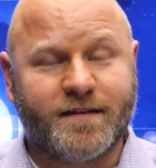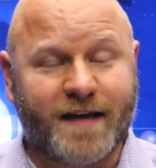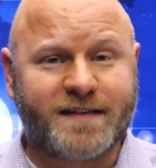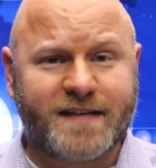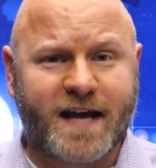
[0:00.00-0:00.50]

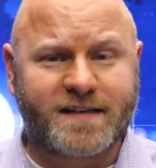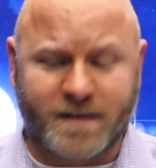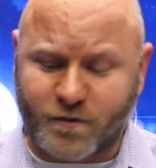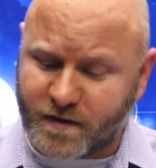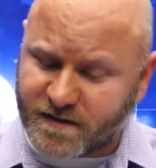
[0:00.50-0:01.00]
that tax
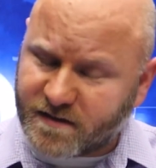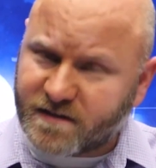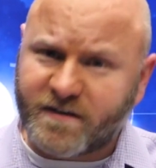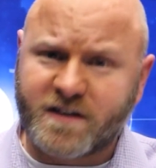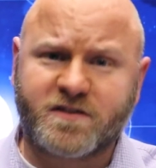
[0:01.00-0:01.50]
increase is
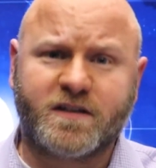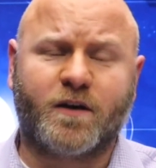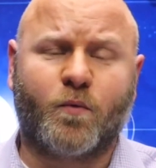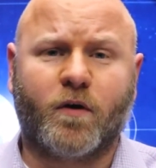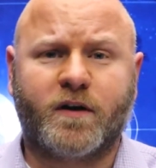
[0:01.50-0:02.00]
eventually
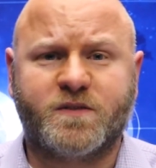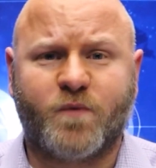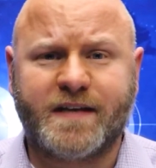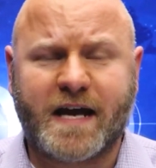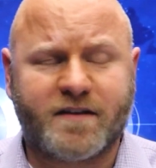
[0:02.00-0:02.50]
going to work its
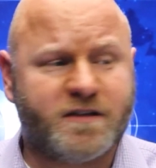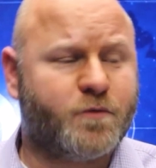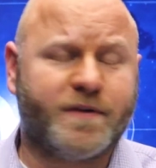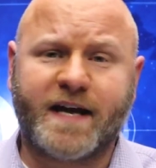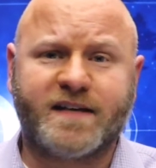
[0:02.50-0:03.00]
way down to
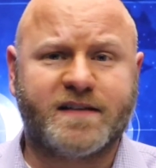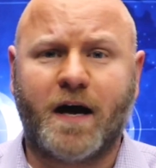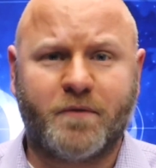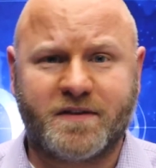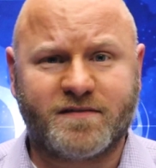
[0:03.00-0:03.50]
you. And that is
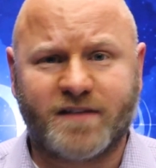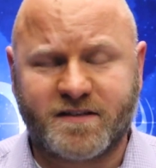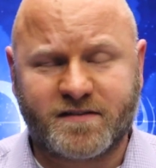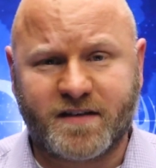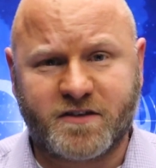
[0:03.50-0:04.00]
not what this
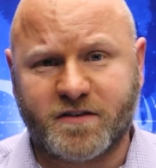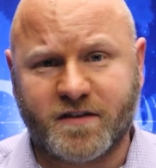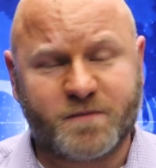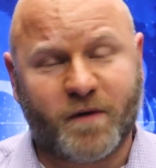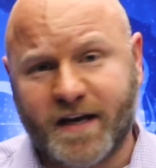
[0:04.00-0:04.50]
legislation
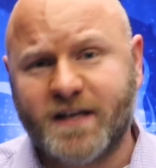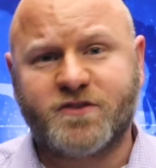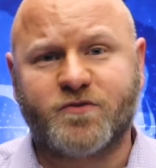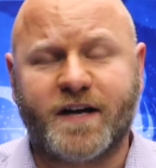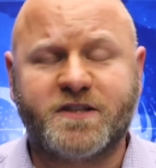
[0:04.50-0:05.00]
does by any
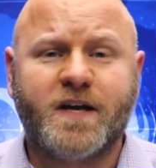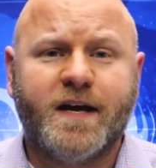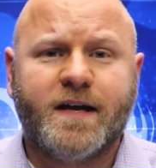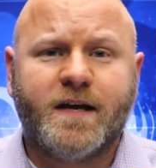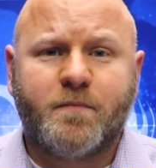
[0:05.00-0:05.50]
stretch.
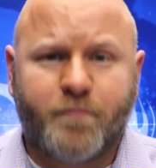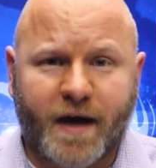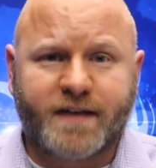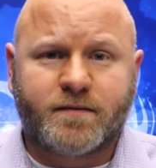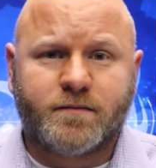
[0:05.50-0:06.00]

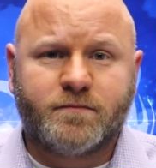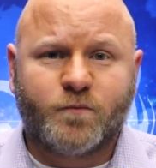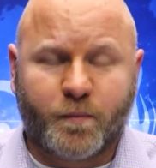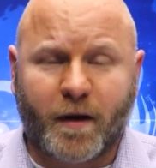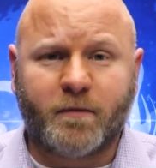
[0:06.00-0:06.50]
But
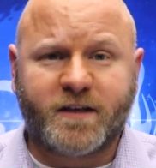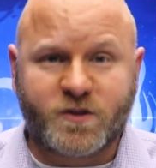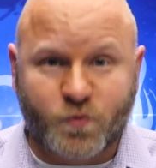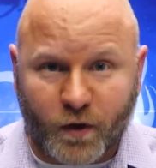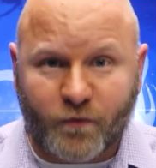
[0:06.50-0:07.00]

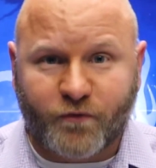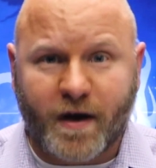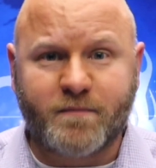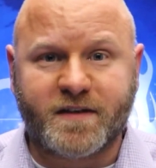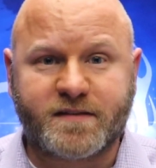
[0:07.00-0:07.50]
Republicans will
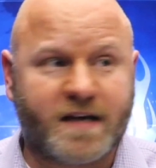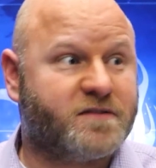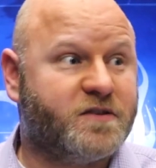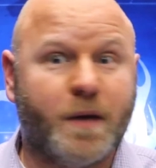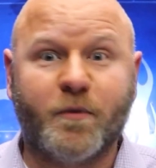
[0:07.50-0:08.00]
frame this as
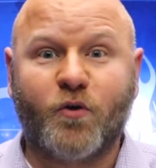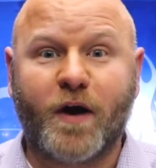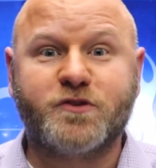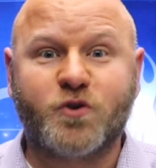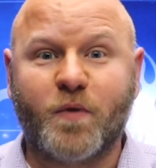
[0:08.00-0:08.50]

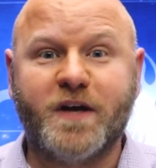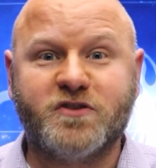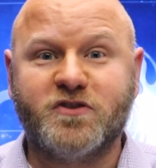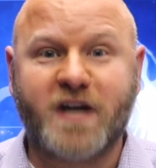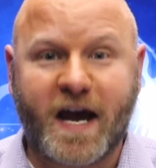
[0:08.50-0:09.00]
Democrats are
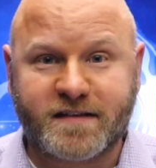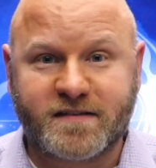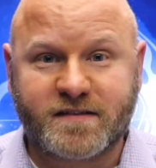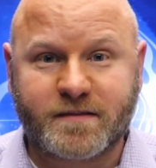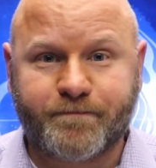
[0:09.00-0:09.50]
raising
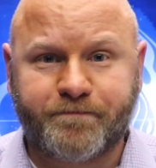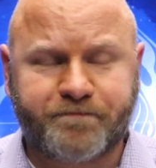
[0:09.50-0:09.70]
taxes.